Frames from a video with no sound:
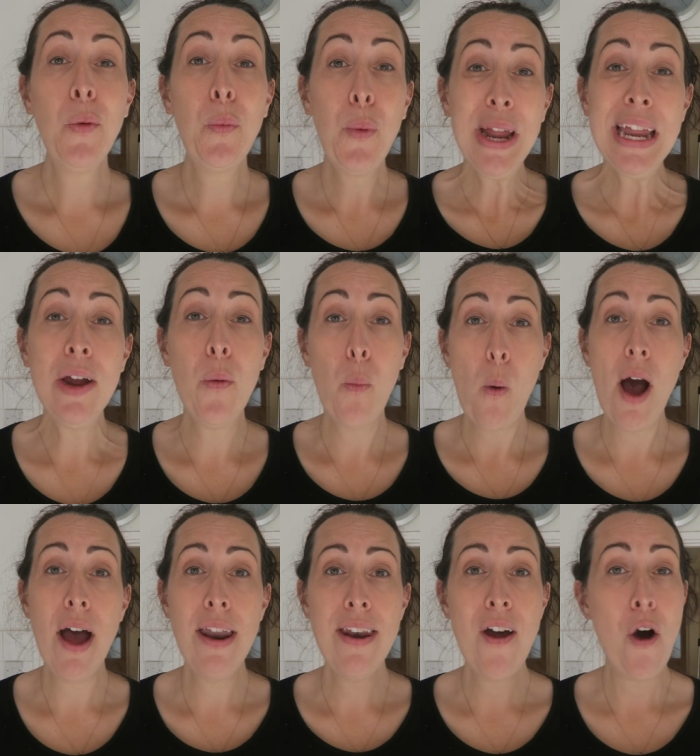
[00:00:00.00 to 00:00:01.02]
week
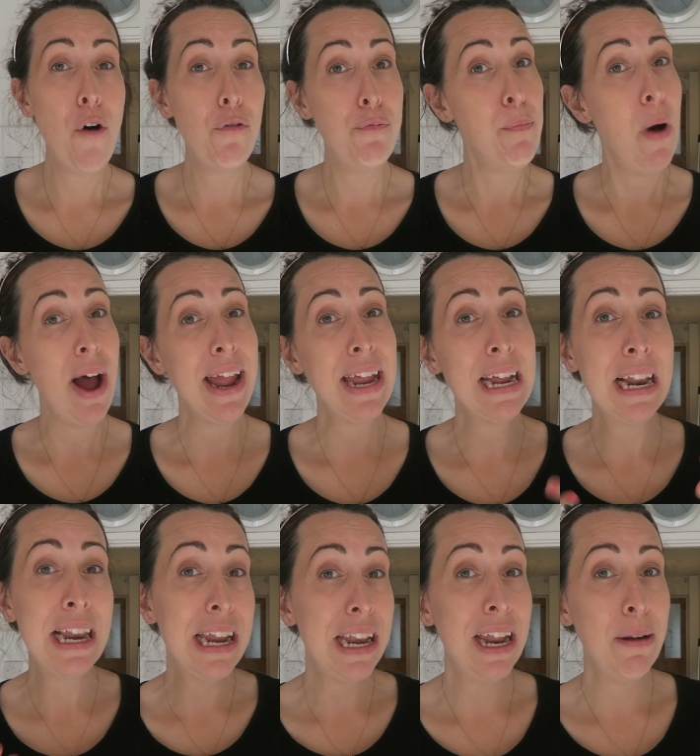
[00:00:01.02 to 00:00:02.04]
one of my
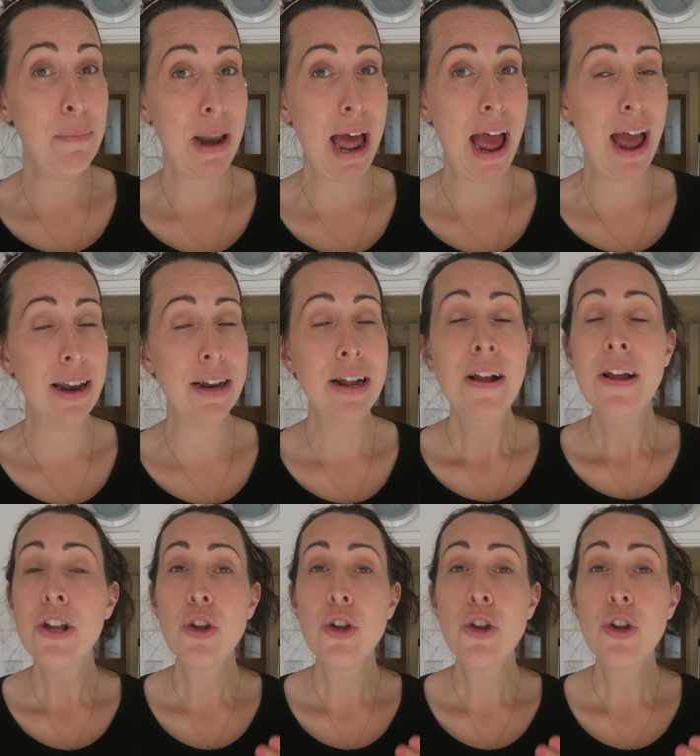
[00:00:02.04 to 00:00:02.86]
cleaning plan.